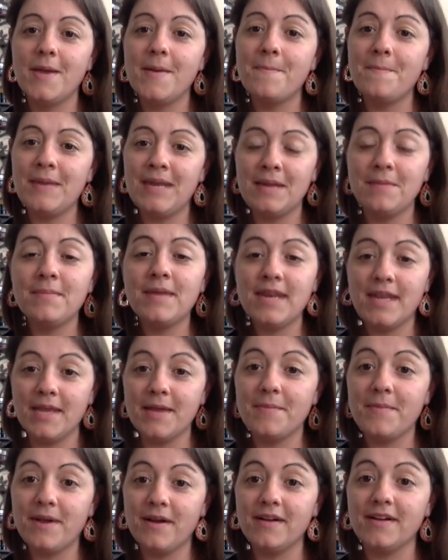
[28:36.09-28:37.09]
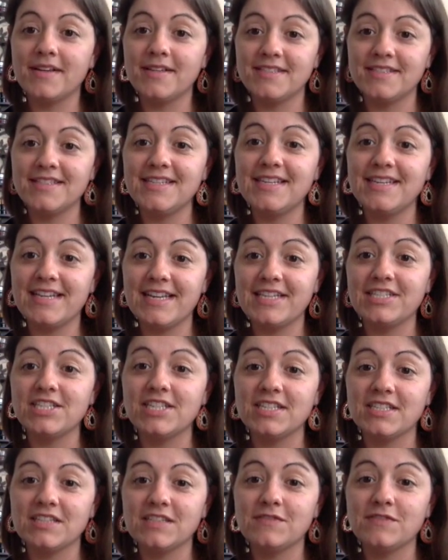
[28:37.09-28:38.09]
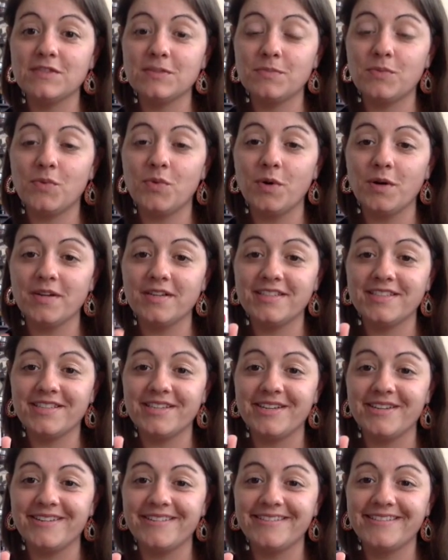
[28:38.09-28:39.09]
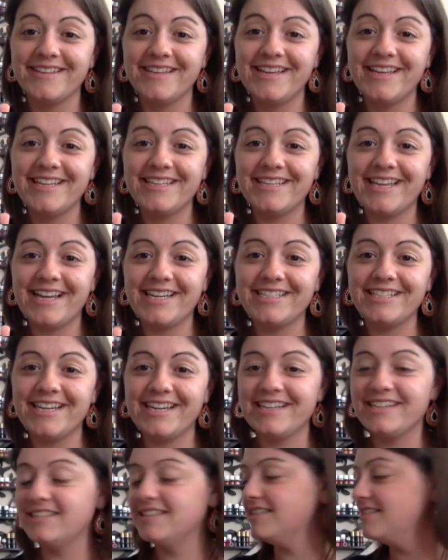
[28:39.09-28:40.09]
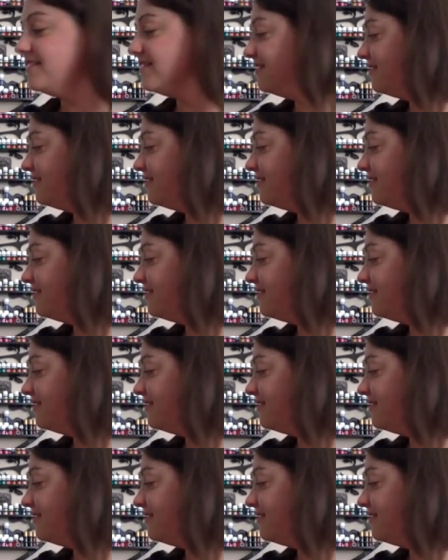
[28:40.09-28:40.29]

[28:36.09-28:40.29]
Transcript: Many, many Americans need digestive support. So Digize